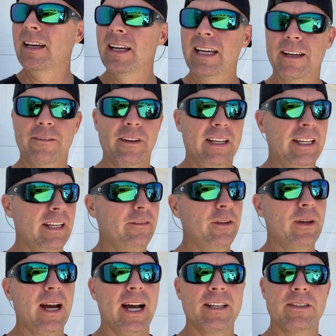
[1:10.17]
If any of
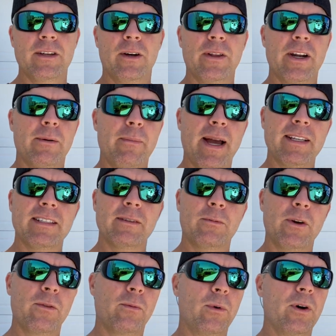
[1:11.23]
you guys know that are messing
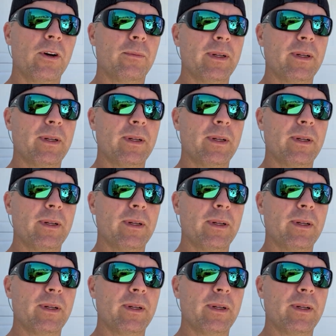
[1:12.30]
with wood